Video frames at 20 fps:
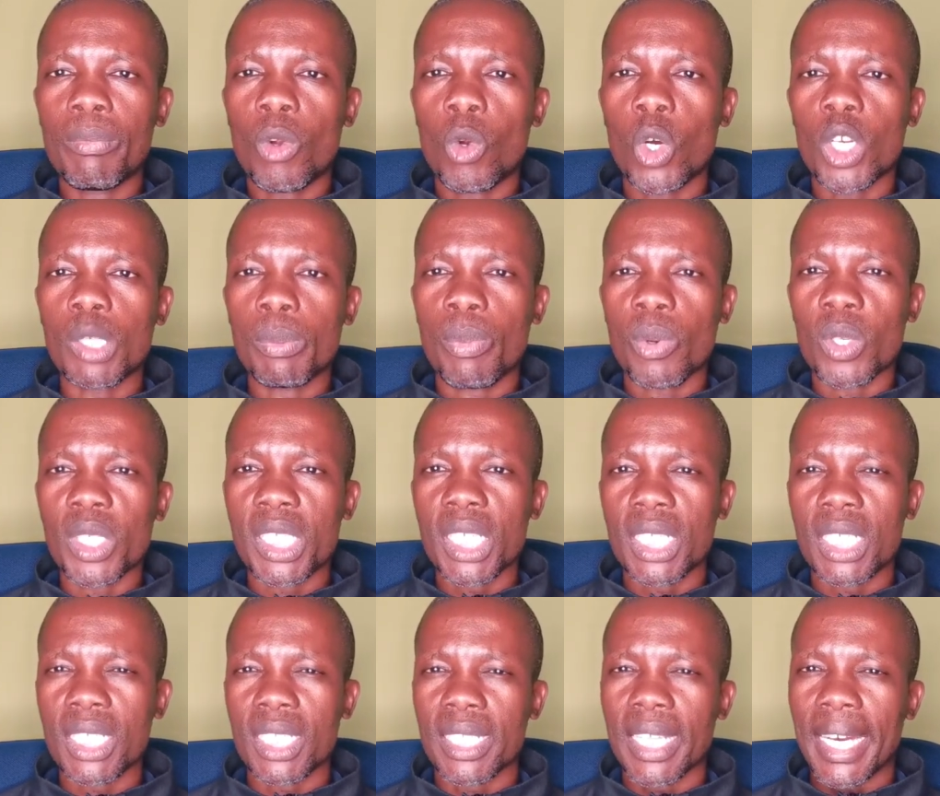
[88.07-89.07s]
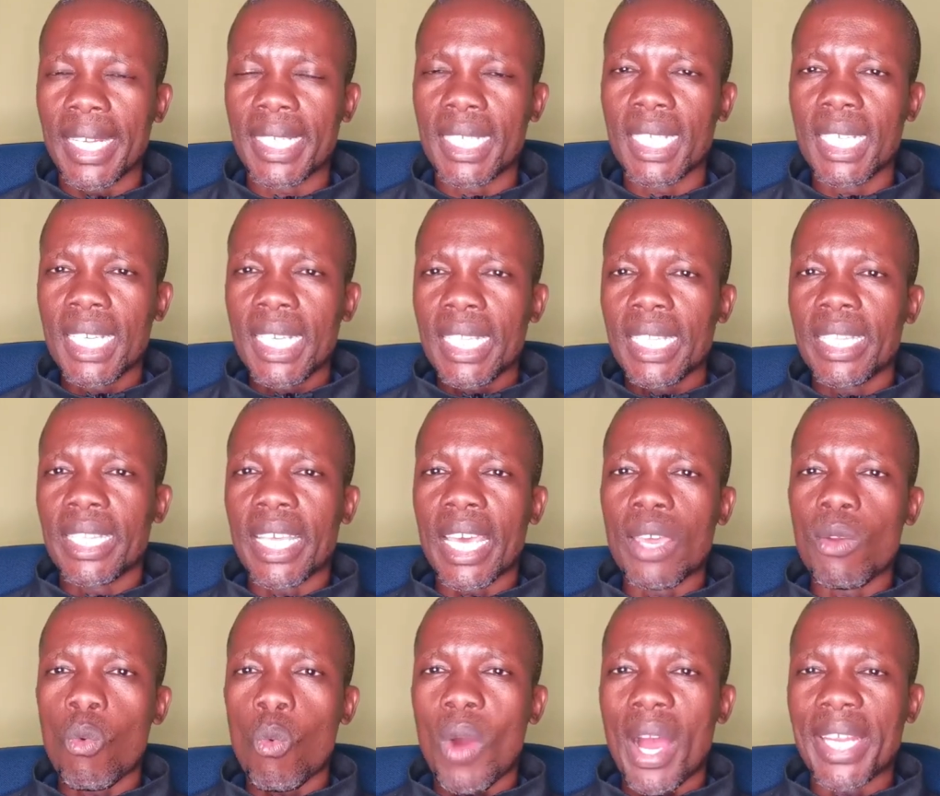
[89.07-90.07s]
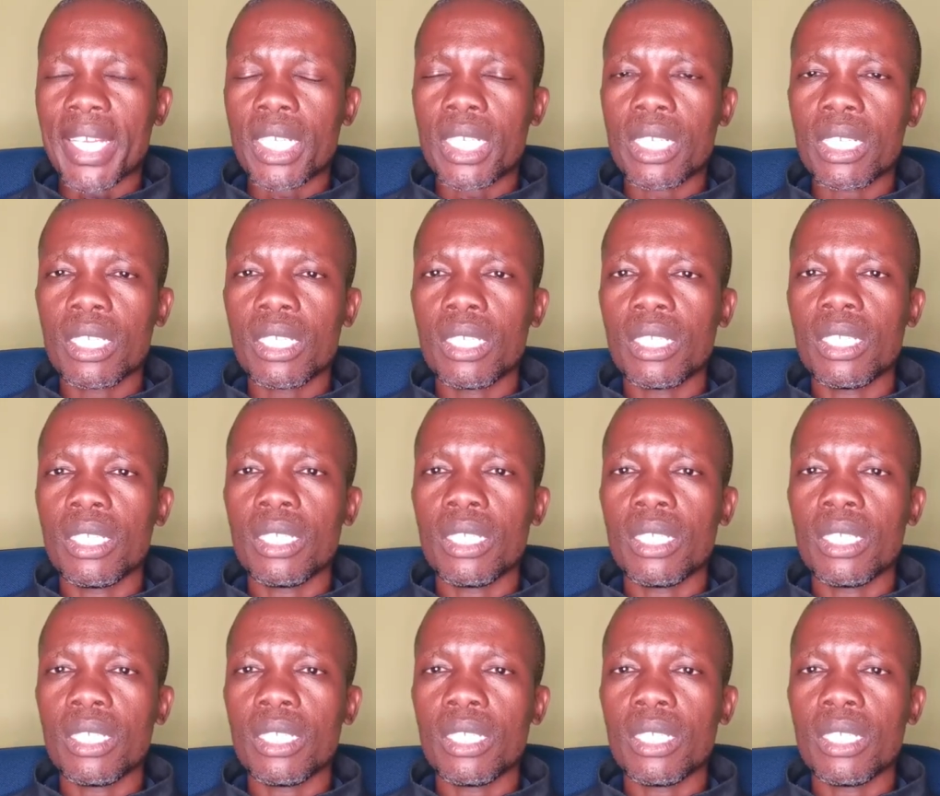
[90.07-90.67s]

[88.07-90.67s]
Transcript: court process is that they want